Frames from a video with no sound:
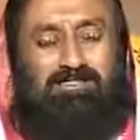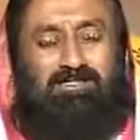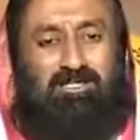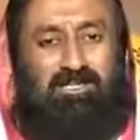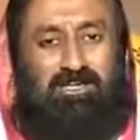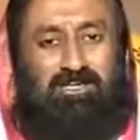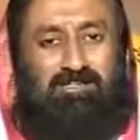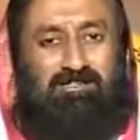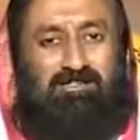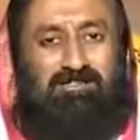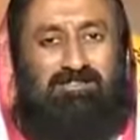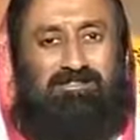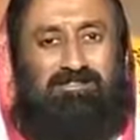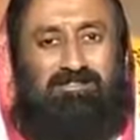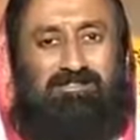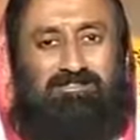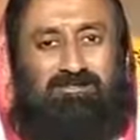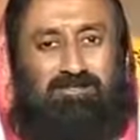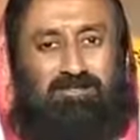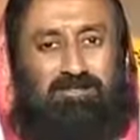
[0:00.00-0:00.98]

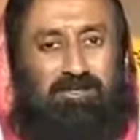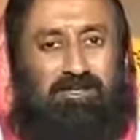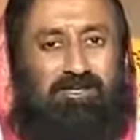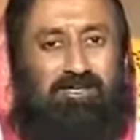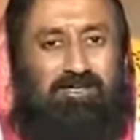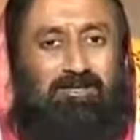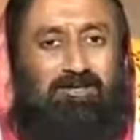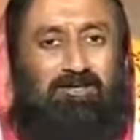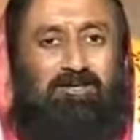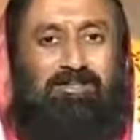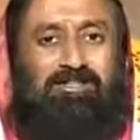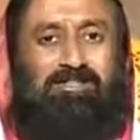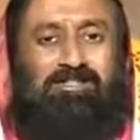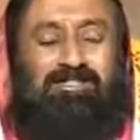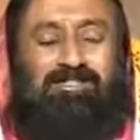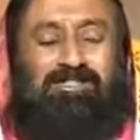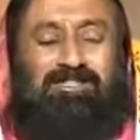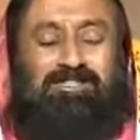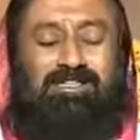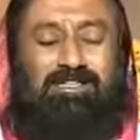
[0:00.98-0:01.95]
children and women and all.
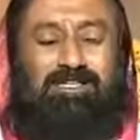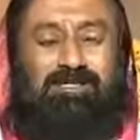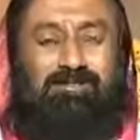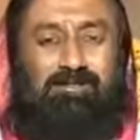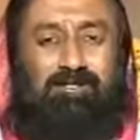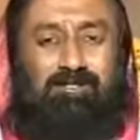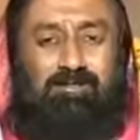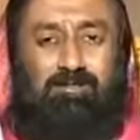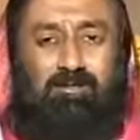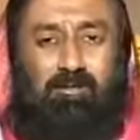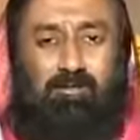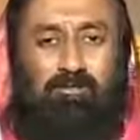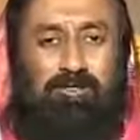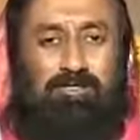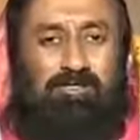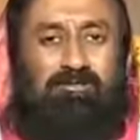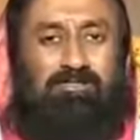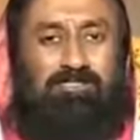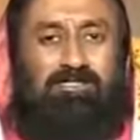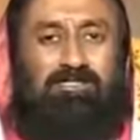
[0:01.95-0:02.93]
But
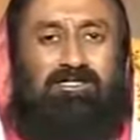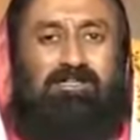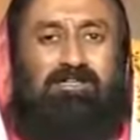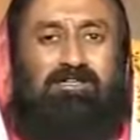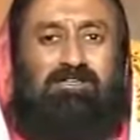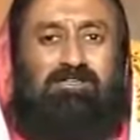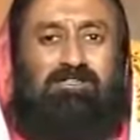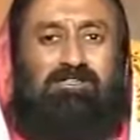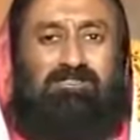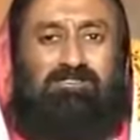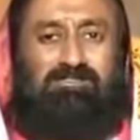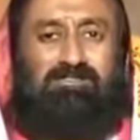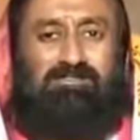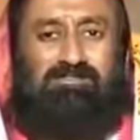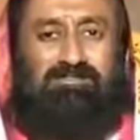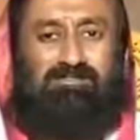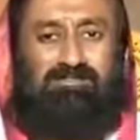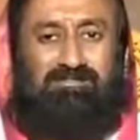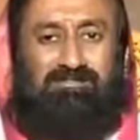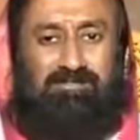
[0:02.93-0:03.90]
nobody was hurt.
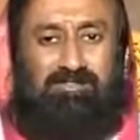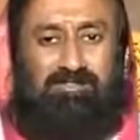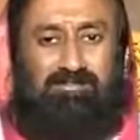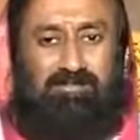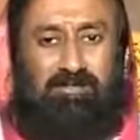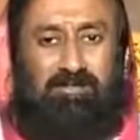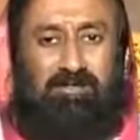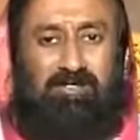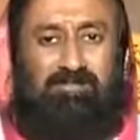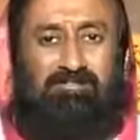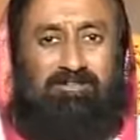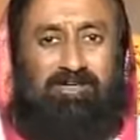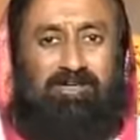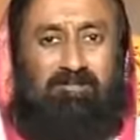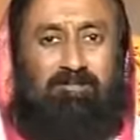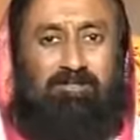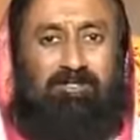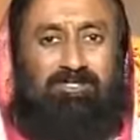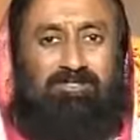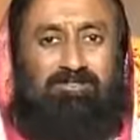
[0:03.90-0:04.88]
Everybody
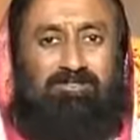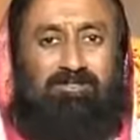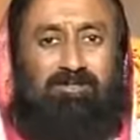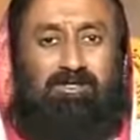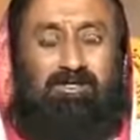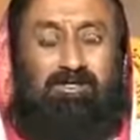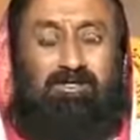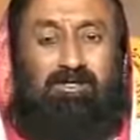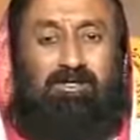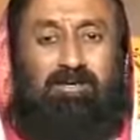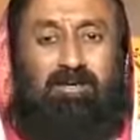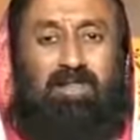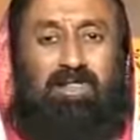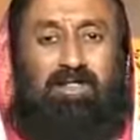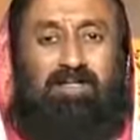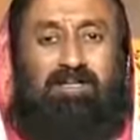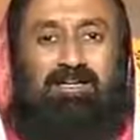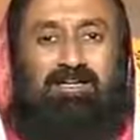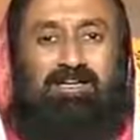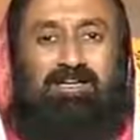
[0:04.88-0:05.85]
went peacefully.
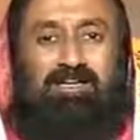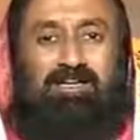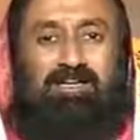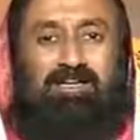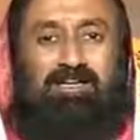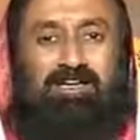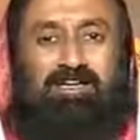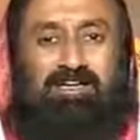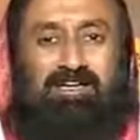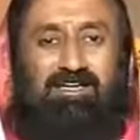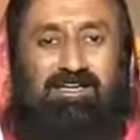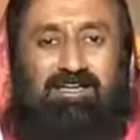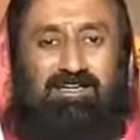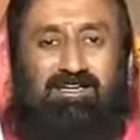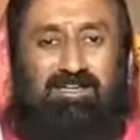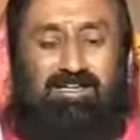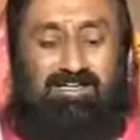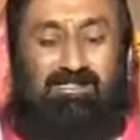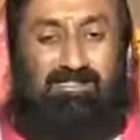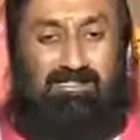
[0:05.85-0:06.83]

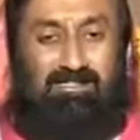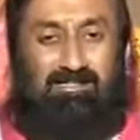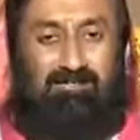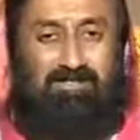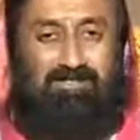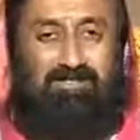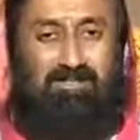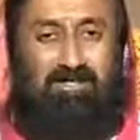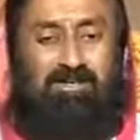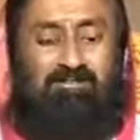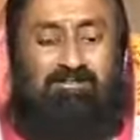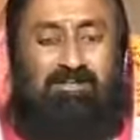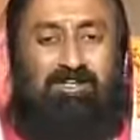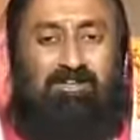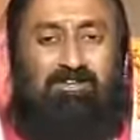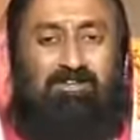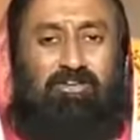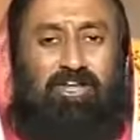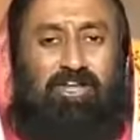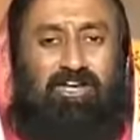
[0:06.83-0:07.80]
And then there was
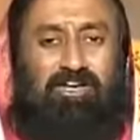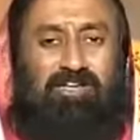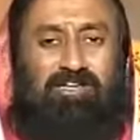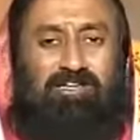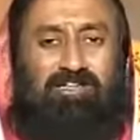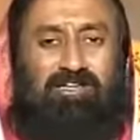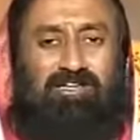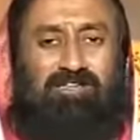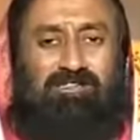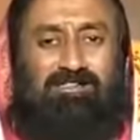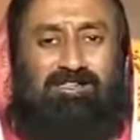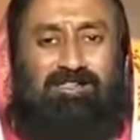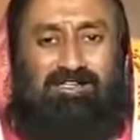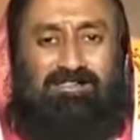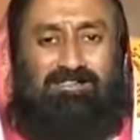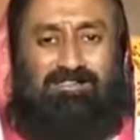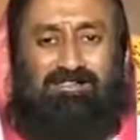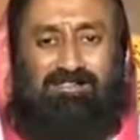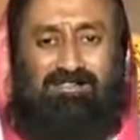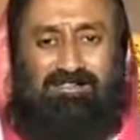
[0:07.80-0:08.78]
heavy rain, and
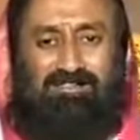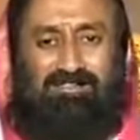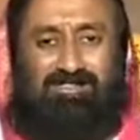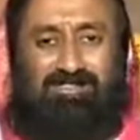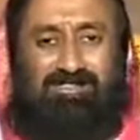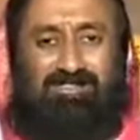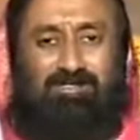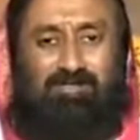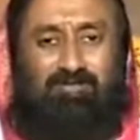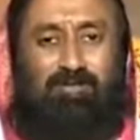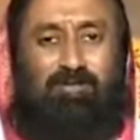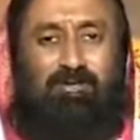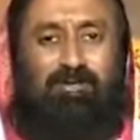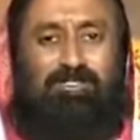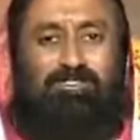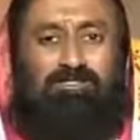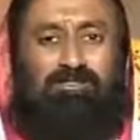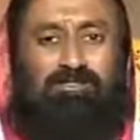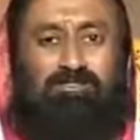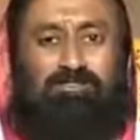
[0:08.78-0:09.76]
then the
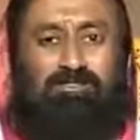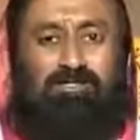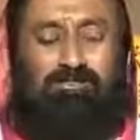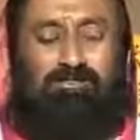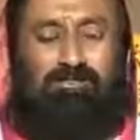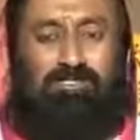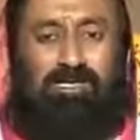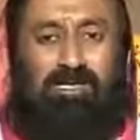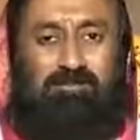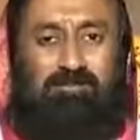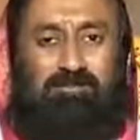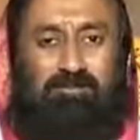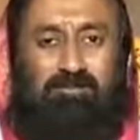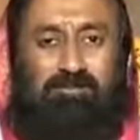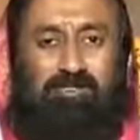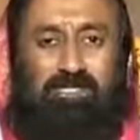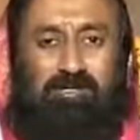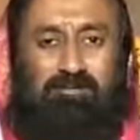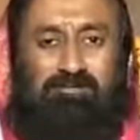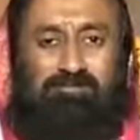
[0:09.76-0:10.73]
police took some time to
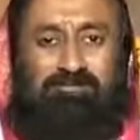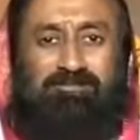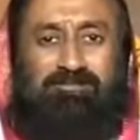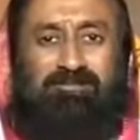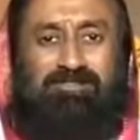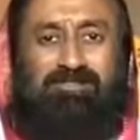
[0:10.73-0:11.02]
come.